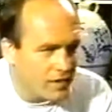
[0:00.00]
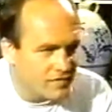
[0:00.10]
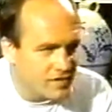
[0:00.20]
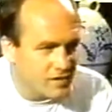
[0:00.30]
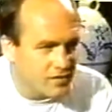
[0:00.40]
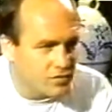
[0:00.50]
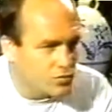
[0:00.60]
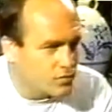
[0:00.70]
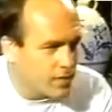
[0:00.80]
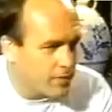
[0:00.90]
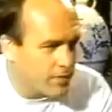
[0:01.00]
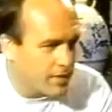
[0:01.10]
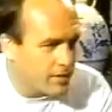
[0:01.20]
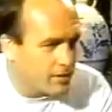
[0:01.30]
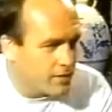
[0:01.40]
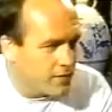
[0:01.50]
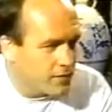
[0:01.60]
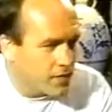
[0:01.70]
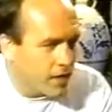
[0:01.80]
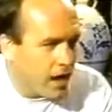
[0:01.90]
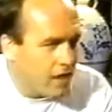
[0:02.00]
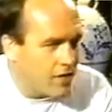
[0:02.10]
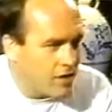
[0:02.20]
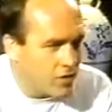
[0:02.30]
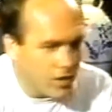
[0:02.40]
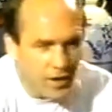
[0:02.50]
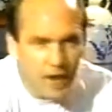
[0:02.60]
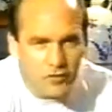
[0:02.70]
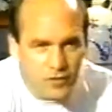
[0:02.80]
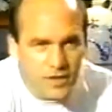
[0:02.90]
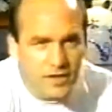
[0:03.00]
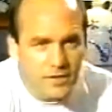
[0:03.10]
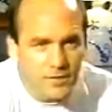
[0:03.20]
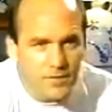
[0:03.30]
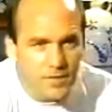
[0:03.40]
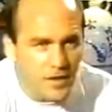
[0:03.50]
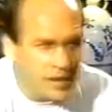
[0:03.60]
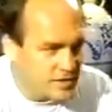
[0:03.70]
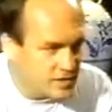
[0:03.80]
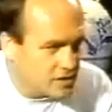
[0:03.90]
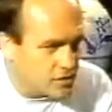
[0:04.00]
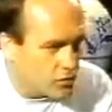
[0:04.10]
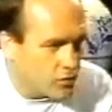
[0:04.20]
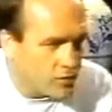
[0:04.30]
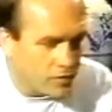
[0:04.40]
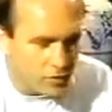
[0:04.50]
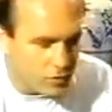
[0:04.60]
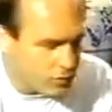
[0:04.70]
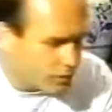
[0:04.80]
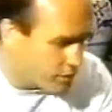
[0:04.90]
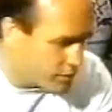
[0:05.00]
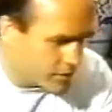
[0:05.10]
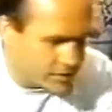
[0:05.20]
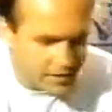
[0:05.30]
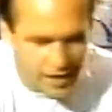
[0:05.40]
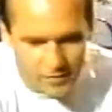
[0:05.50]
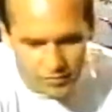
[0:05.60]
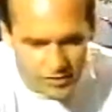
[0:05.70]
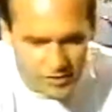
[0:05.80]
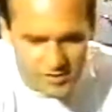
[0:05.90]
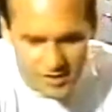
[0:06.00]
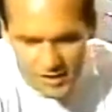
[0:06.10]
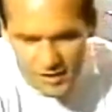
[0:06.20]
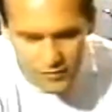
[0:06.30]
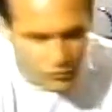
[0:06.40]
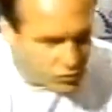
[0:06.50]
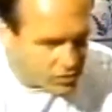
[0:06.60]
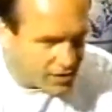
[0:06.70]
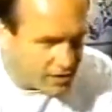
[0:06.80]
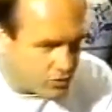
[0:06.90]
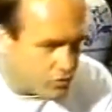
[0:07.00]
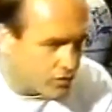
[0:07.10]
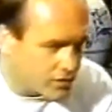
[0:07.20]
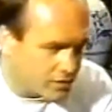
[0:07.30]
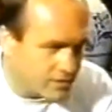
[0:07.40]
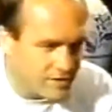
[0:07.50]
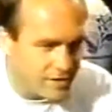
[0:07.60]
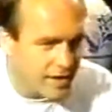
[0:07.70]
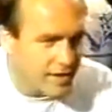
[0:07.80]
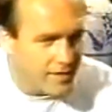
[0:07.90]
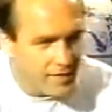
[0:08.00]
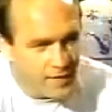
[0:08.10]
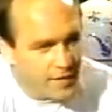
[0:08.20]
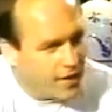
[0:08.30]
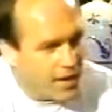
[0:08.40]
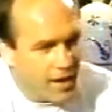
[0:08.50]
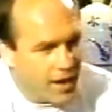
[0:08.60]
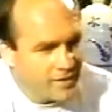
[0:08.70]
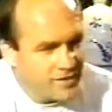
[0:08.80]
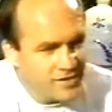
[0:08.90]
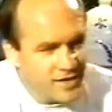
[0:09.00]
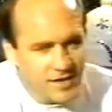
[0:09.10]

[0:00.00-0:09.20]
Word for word: I've said it to newspapermen. I, you know, I know how to read, and I see, you know, you know, this guy bring this guy in. Rooney's not doing it. This and that. I just